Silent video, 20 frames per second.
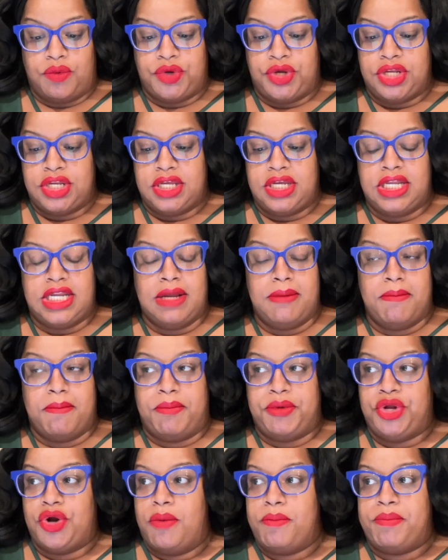
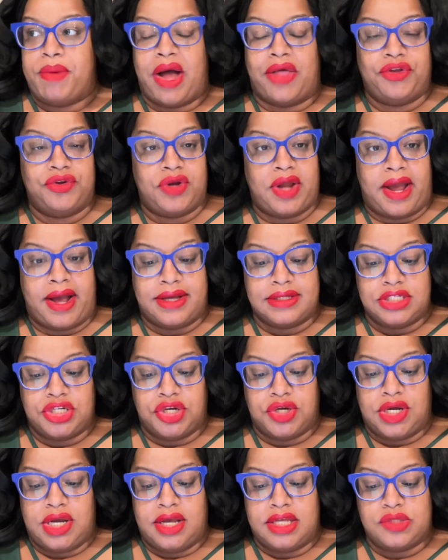You don't bother to ask
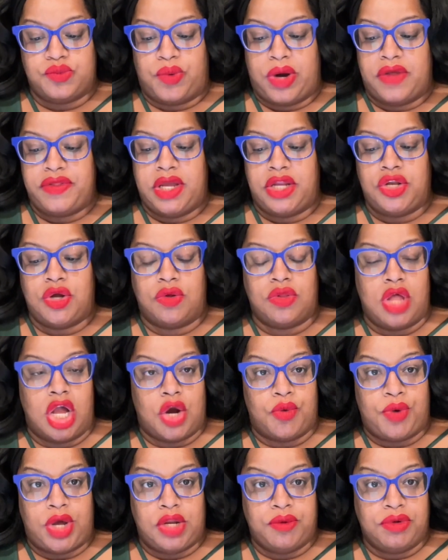your kids why they no longer
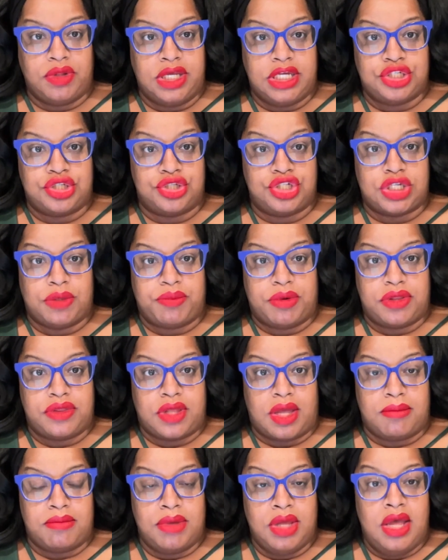want a relationship with
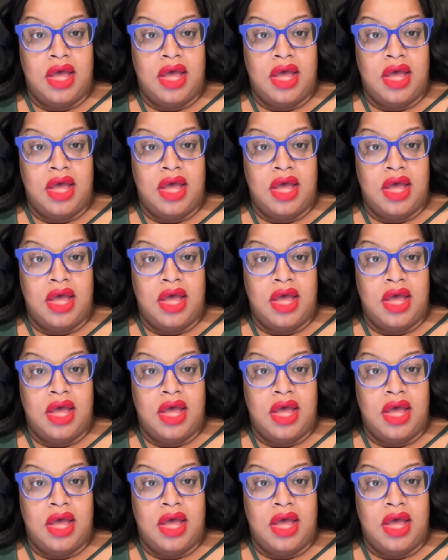them,